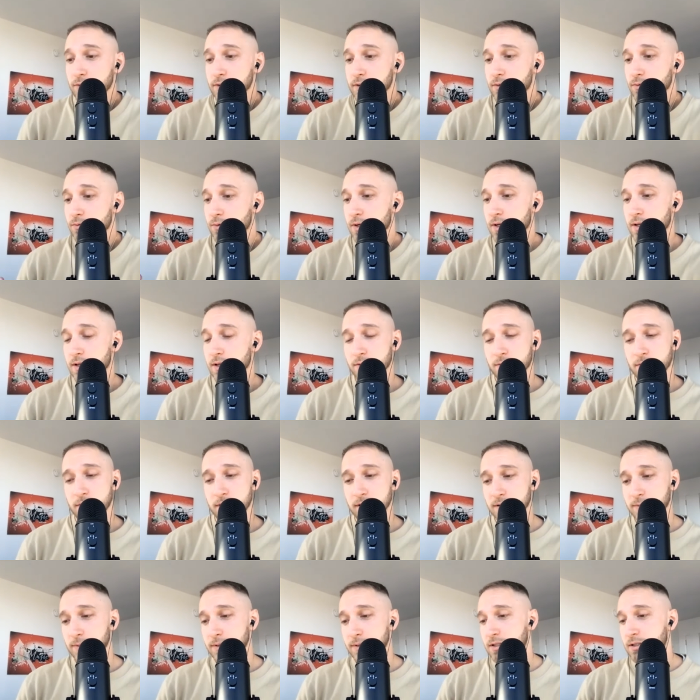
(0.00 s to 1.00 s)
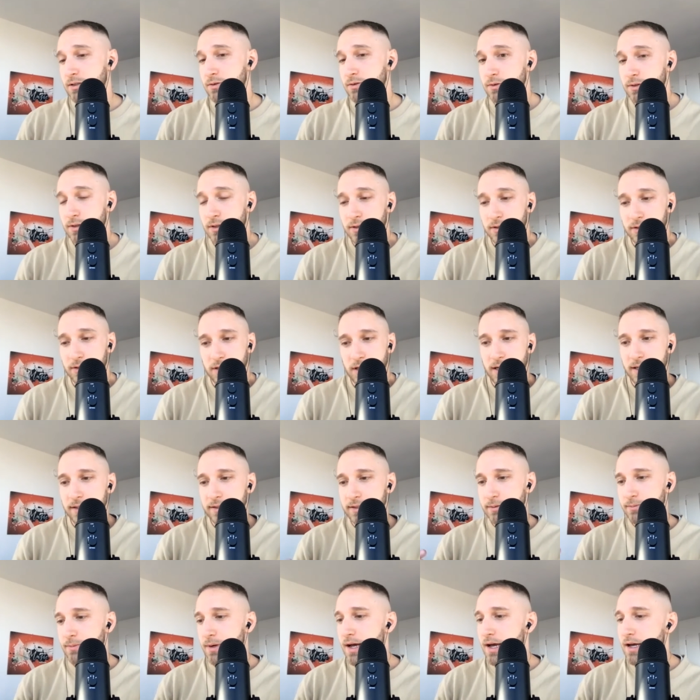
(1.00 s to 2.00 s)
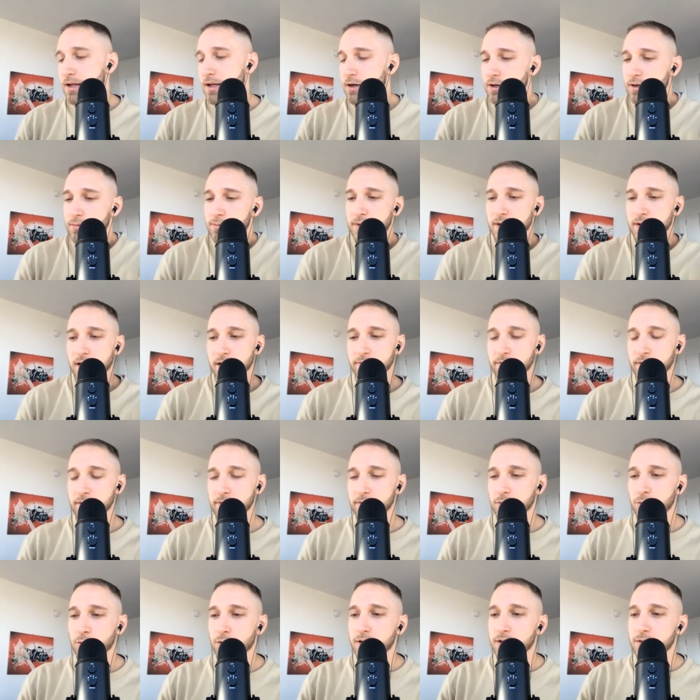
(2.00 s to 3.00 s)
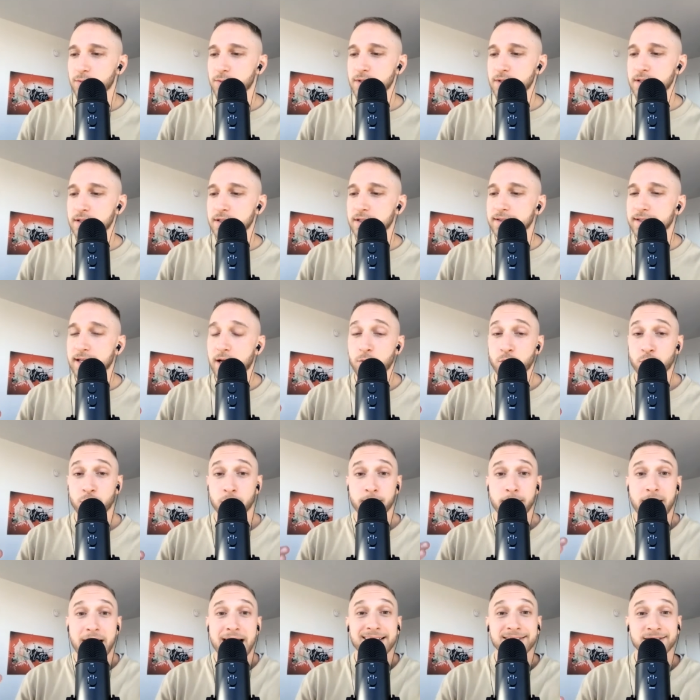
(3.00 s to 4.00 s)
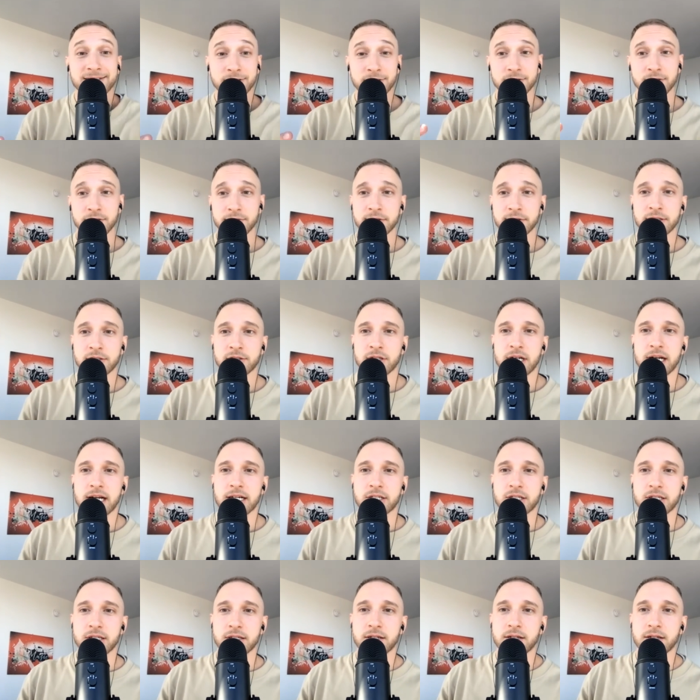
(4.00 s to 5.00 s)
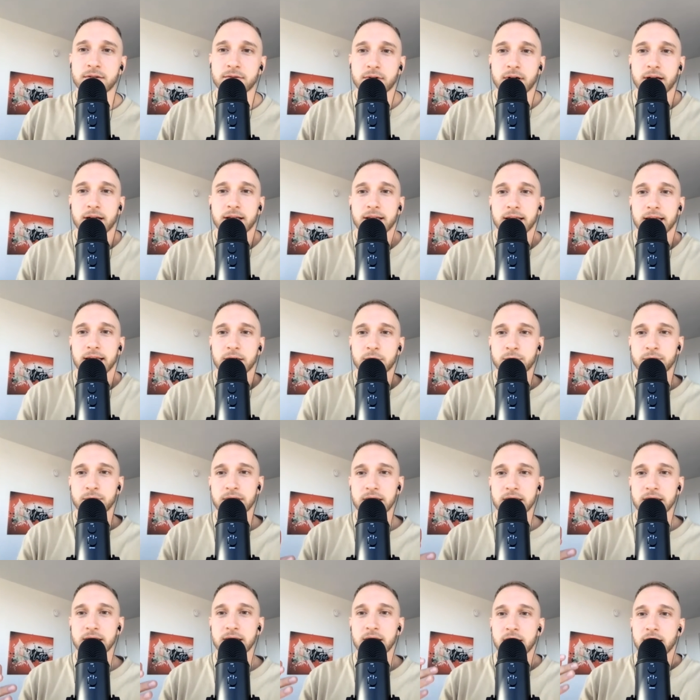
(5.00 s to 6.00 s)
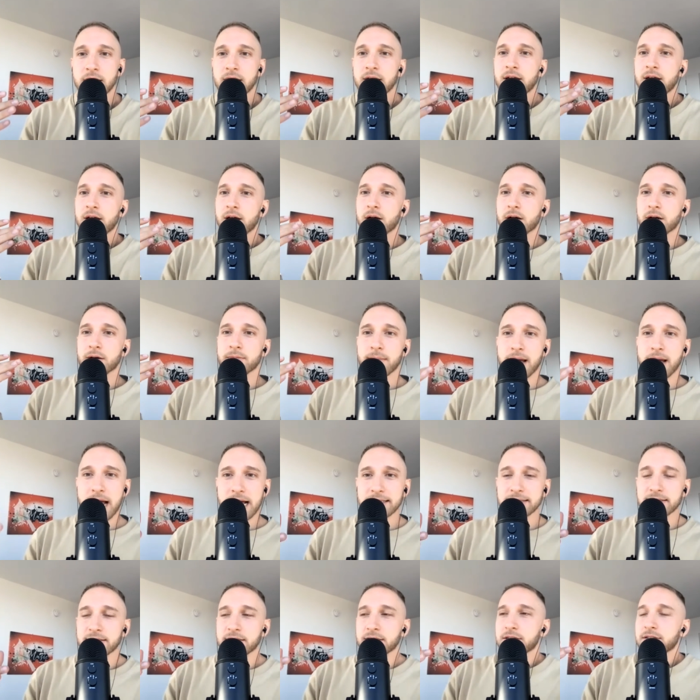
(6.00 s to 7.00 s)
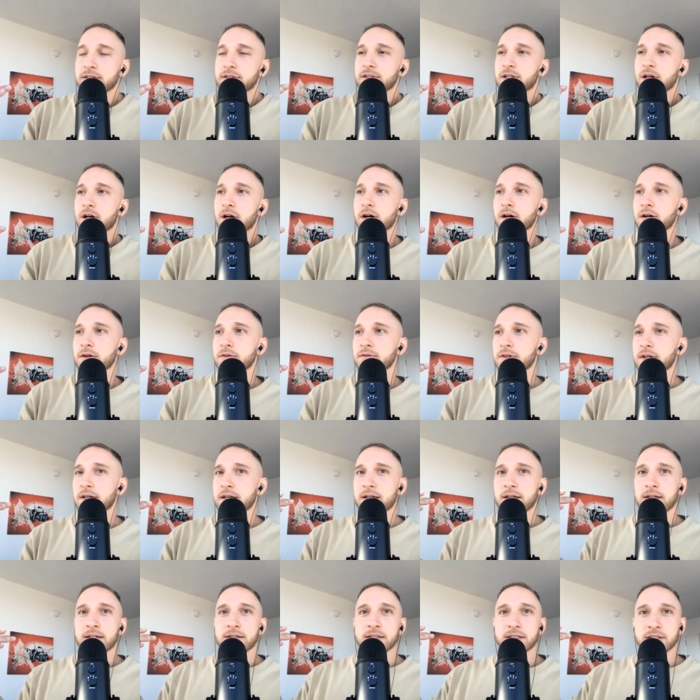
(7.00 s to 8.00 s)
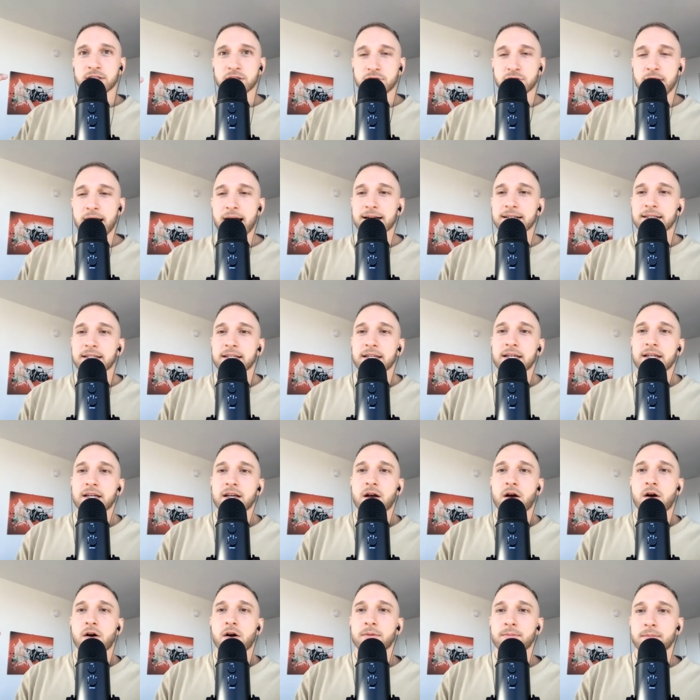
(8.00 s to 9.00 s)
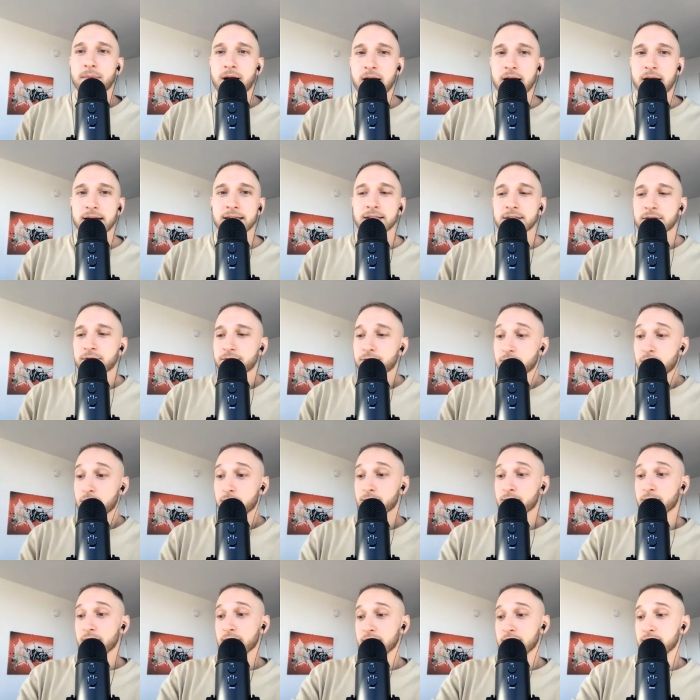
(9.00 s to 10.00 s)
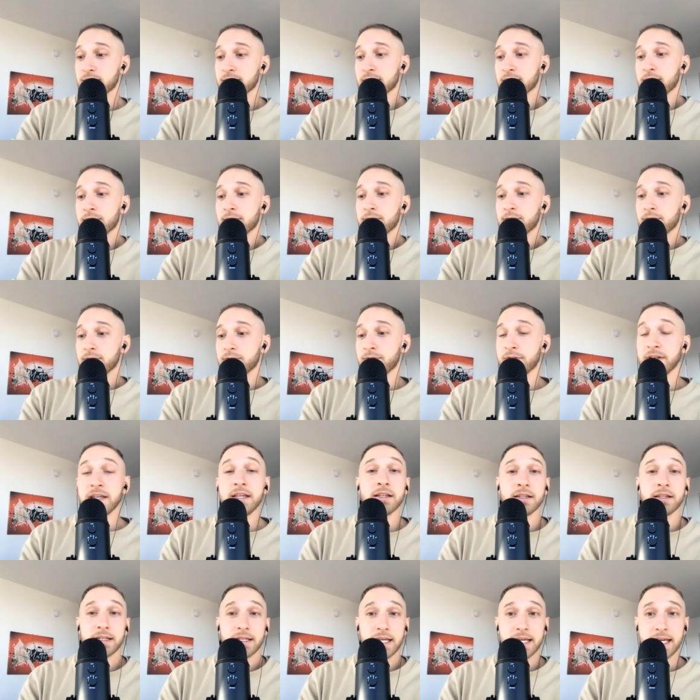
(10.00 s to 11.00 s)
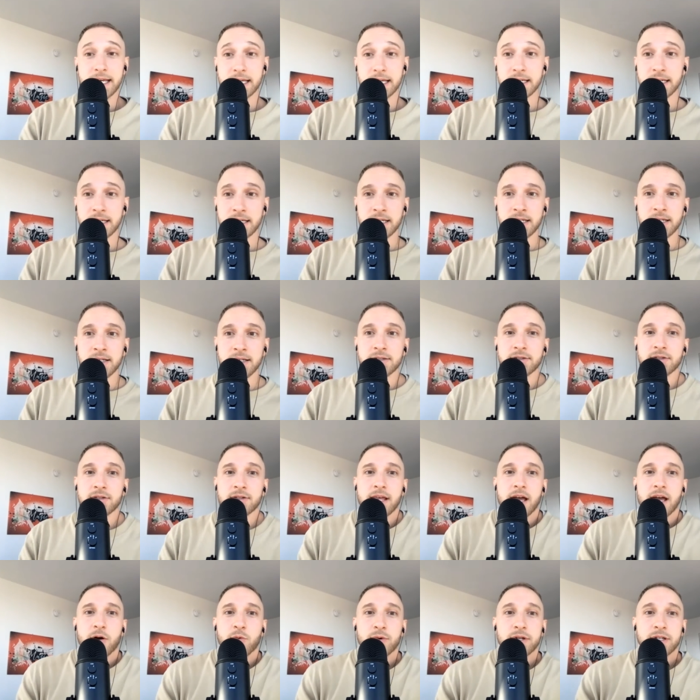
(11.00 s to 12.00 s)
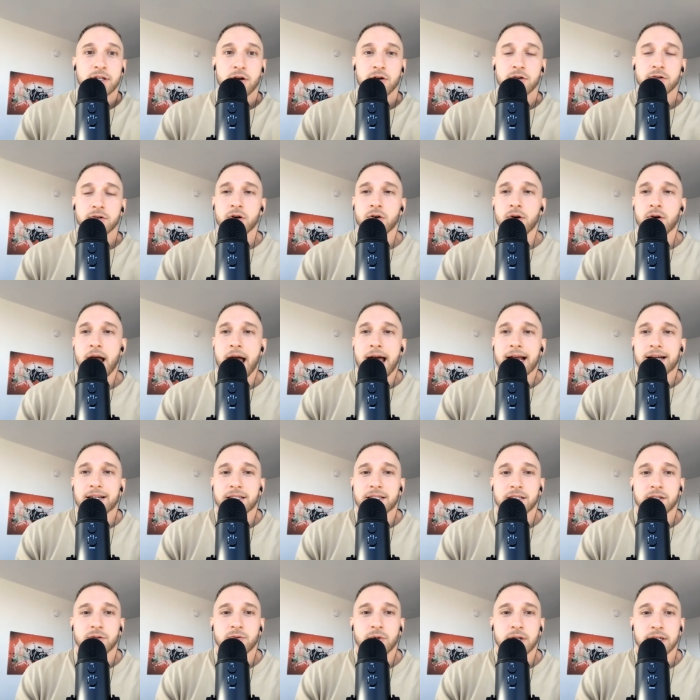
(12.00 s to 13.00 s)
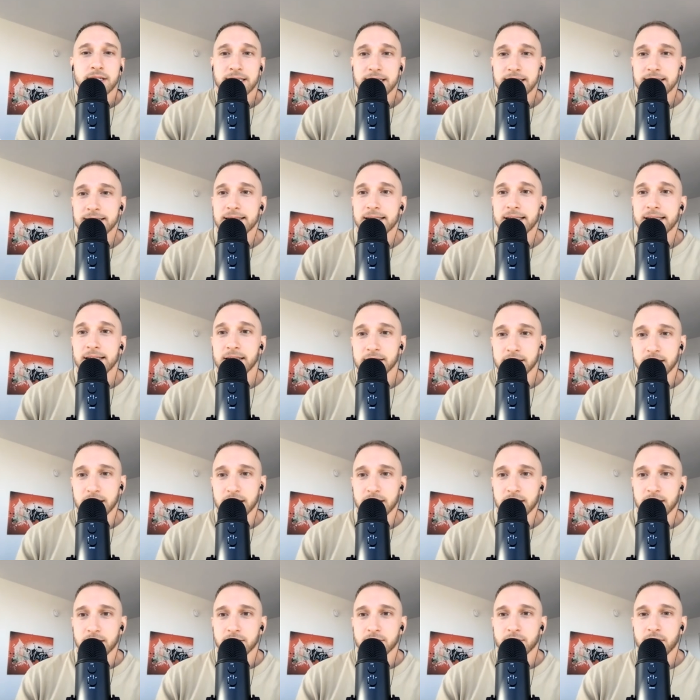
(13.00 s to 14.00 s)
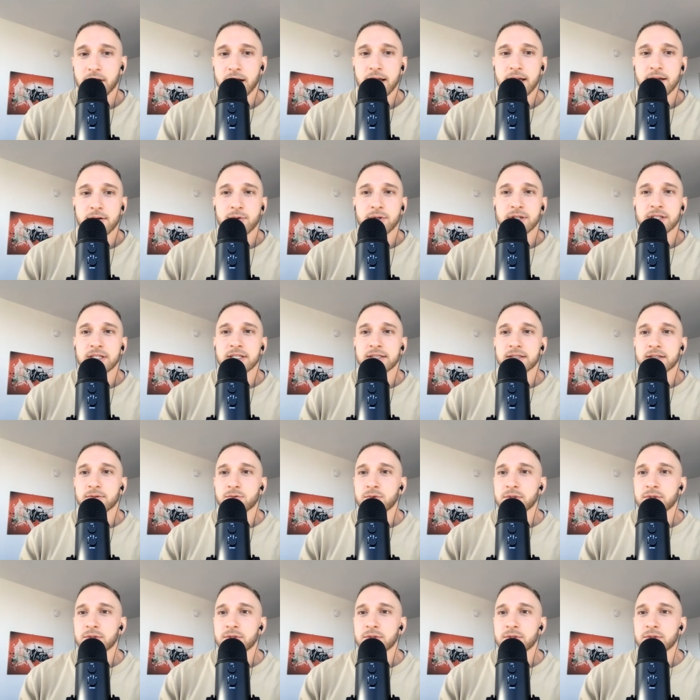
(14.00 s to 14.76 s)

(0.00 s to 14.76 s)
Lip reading: with especially with clients of mine or anybody I've ever worked with is that we're masters of distraction, right? Like we are masters of distracting our minds from, like you said, feeling it so that we don't know actually what needs healing, right? We just